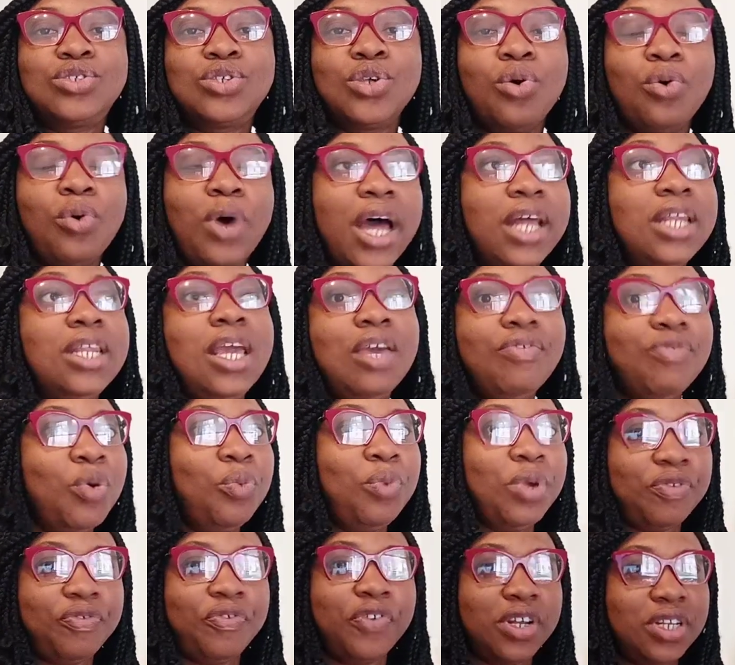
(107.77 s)
So, and
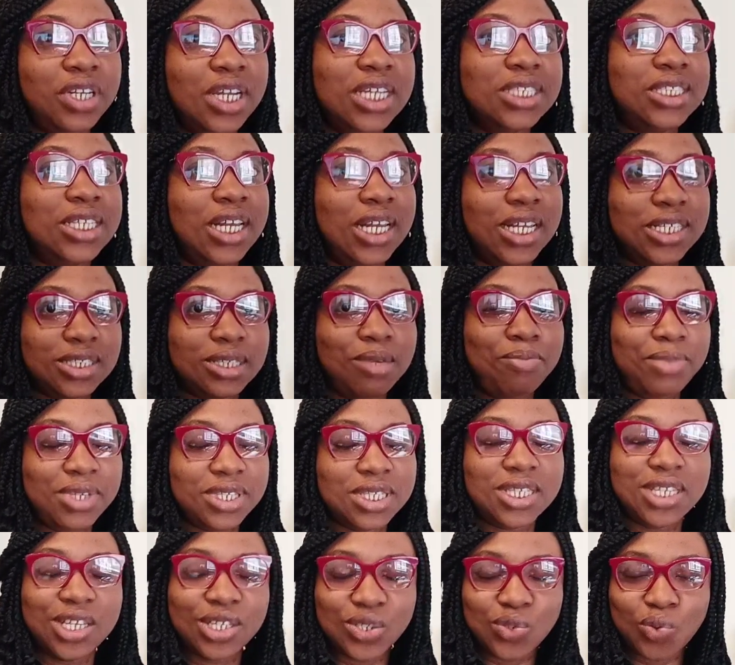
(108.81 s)
even with fondant and
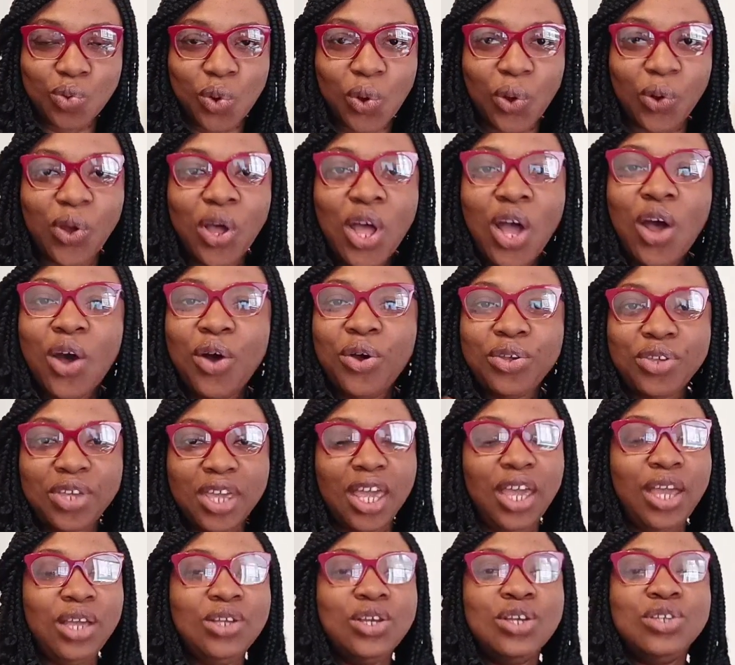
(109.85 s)
SMBC as well.
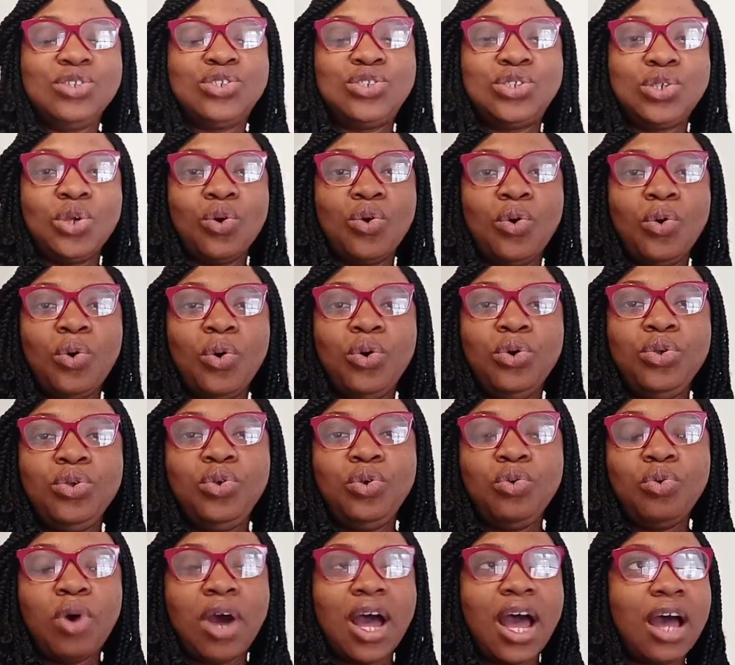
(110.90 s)
Okay,
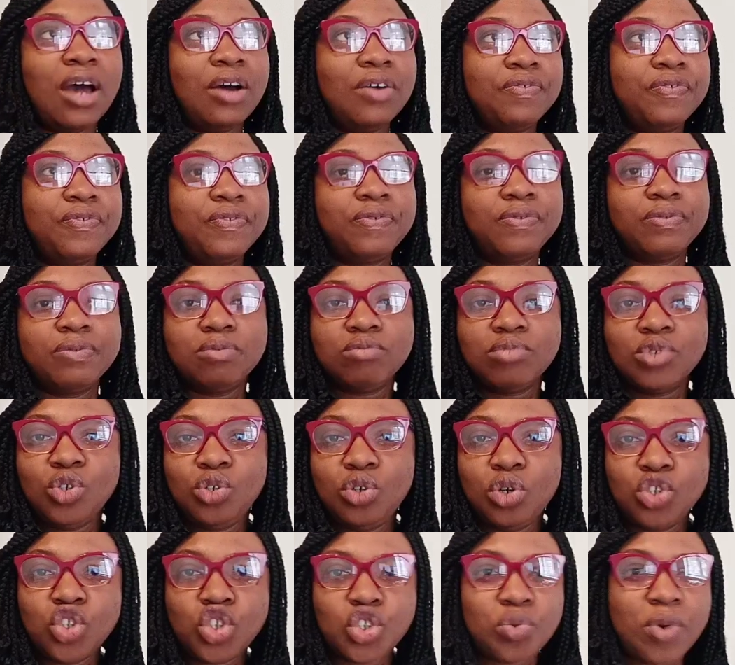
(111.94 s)
so you have,
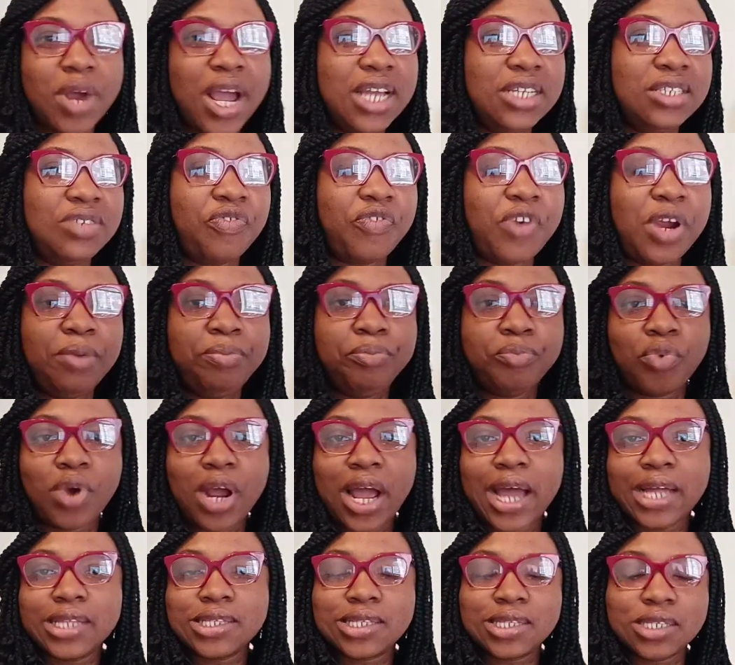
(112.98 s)
you know, tried different
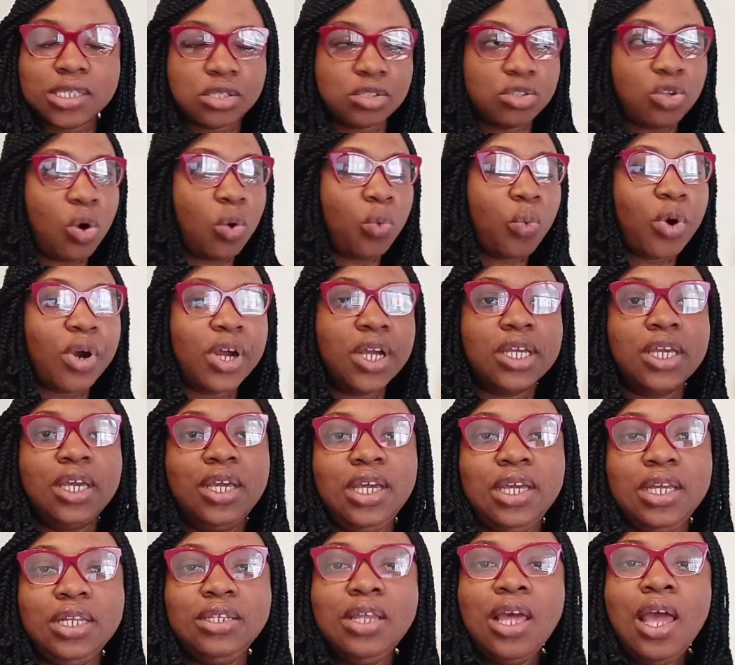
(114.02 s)
brands. It's not
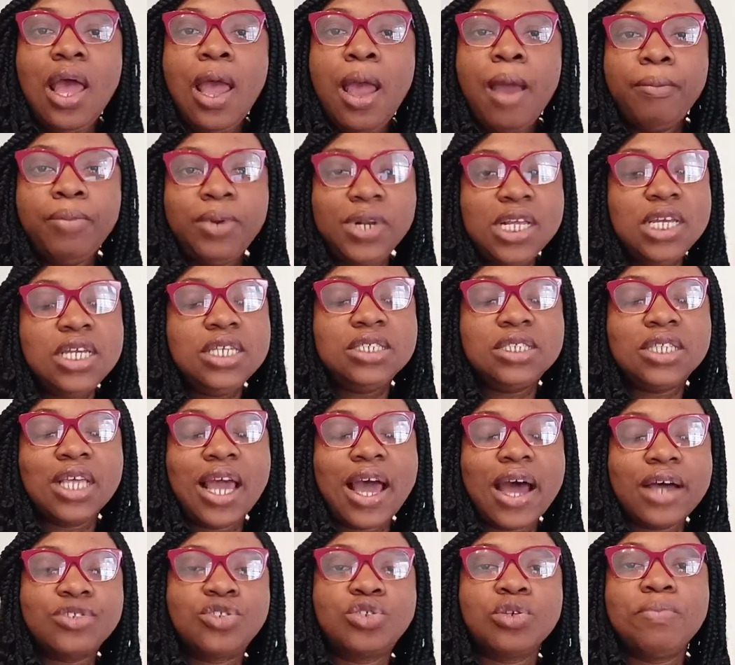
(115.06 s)
working. Please,
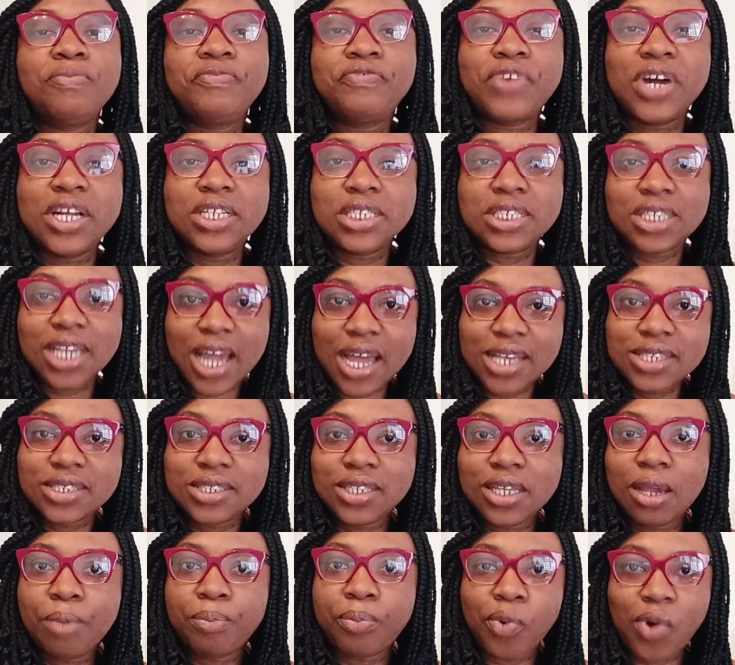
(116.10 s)
there are some
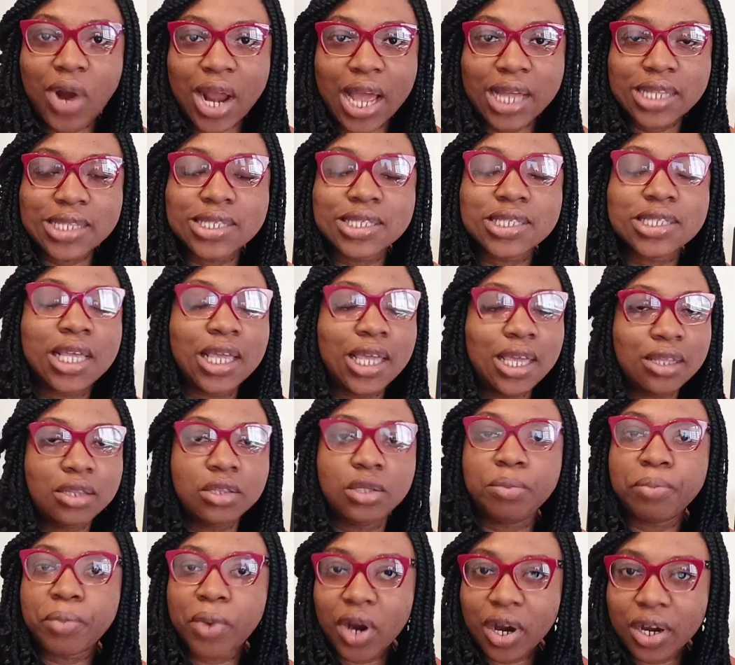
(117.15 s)
fantastic brands
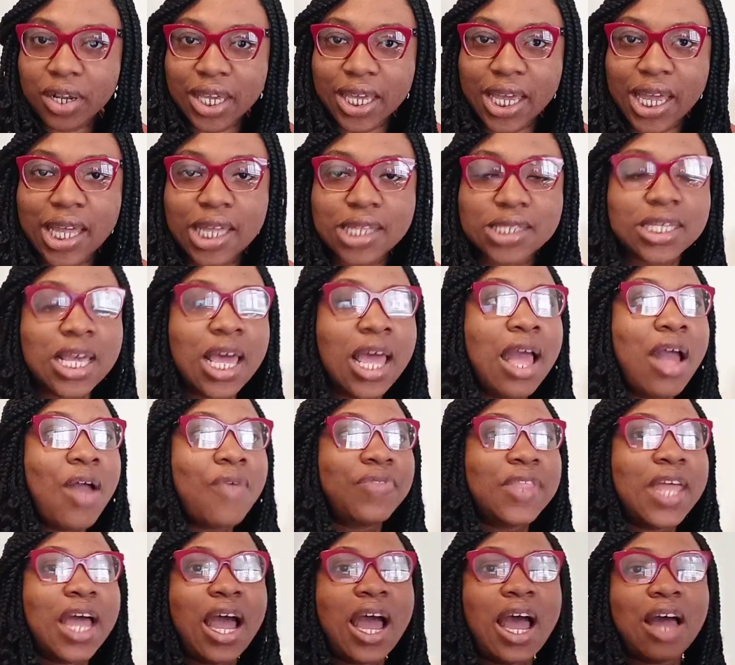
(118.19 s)
in the market
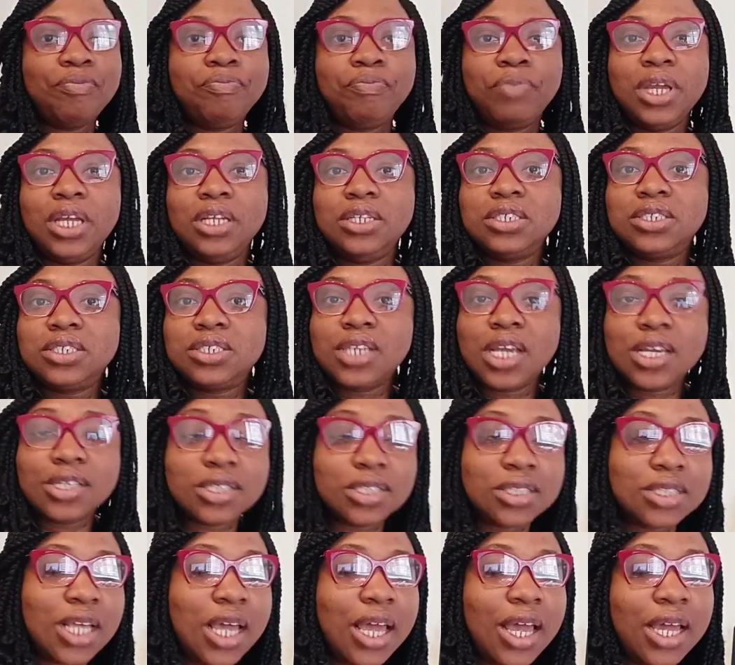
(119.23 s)
that have been
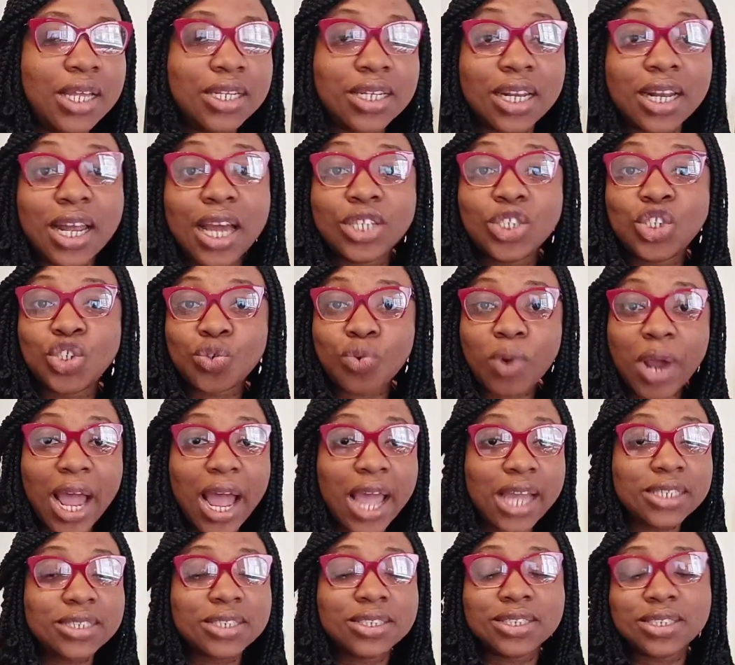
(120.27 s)
tested, that are
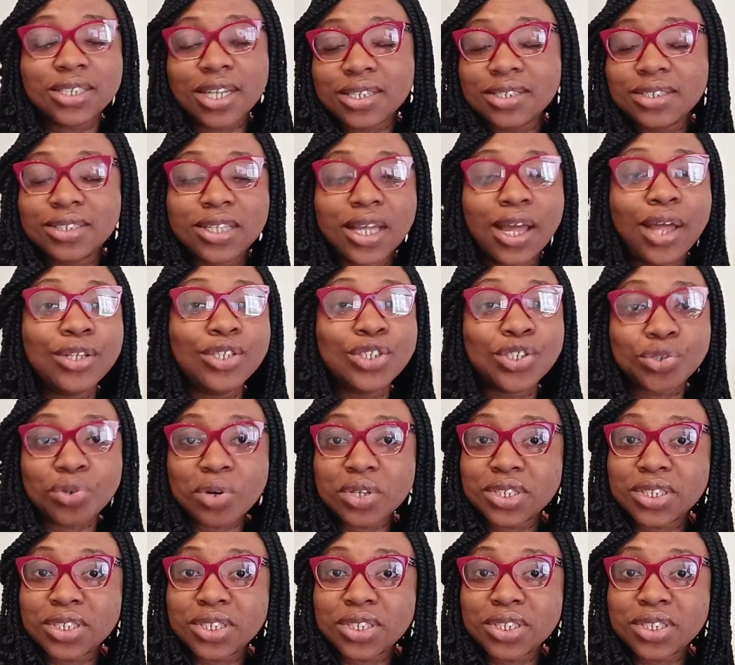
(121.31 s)
tried, tested,